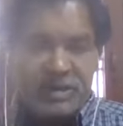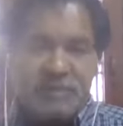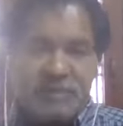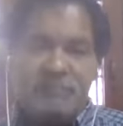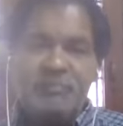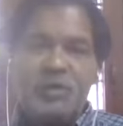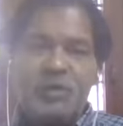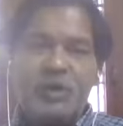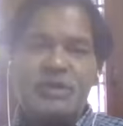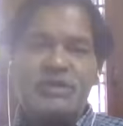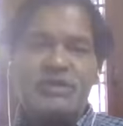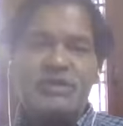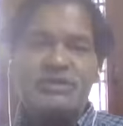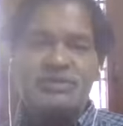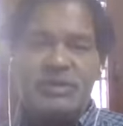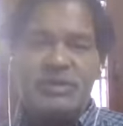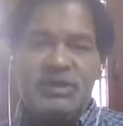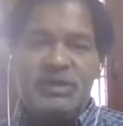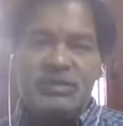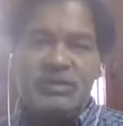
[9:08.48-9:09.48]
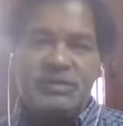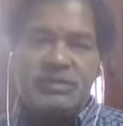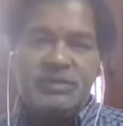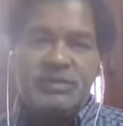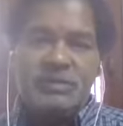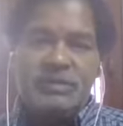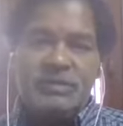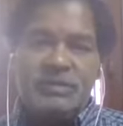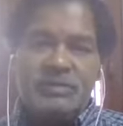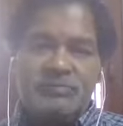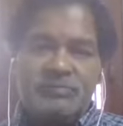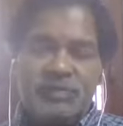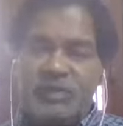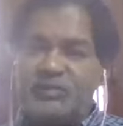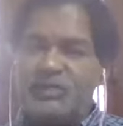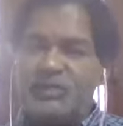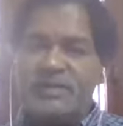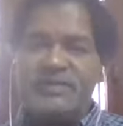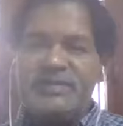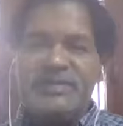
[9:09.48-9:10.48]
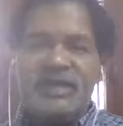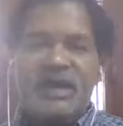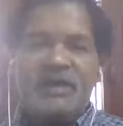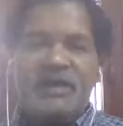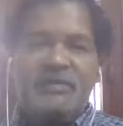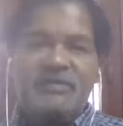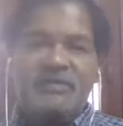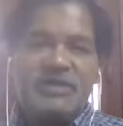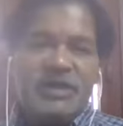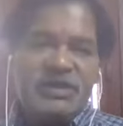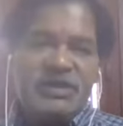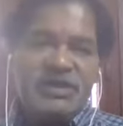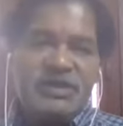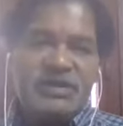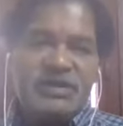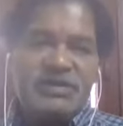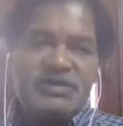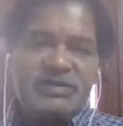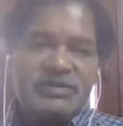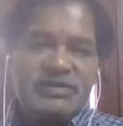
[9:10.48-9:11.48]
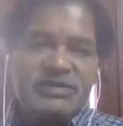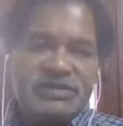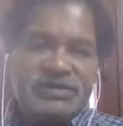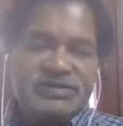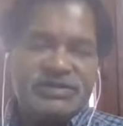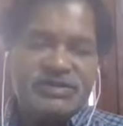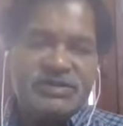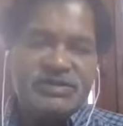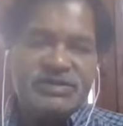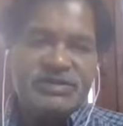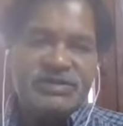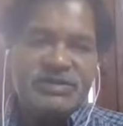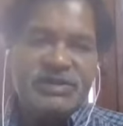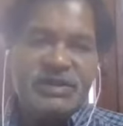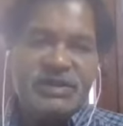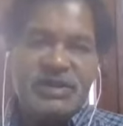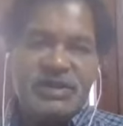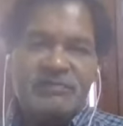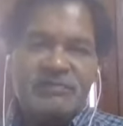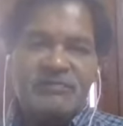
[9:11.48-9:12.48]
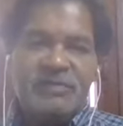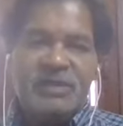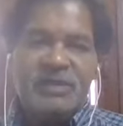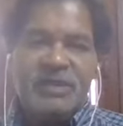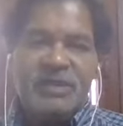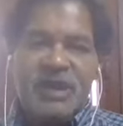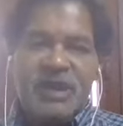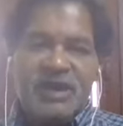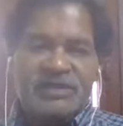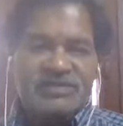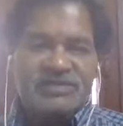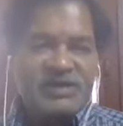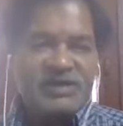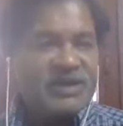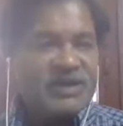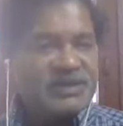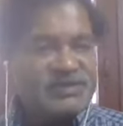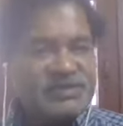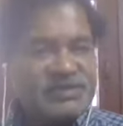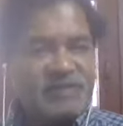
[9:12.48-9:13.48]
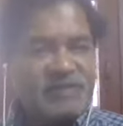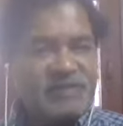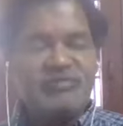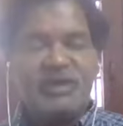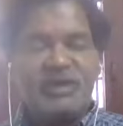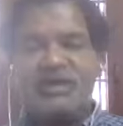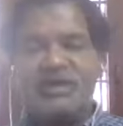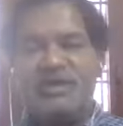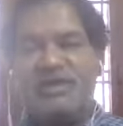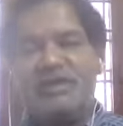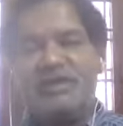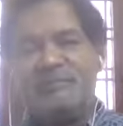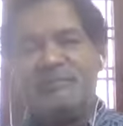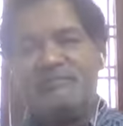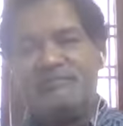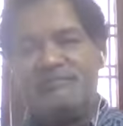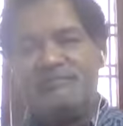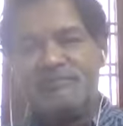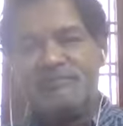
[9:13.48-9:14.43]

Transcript: important thing, people, they have taken this income as an exempted income.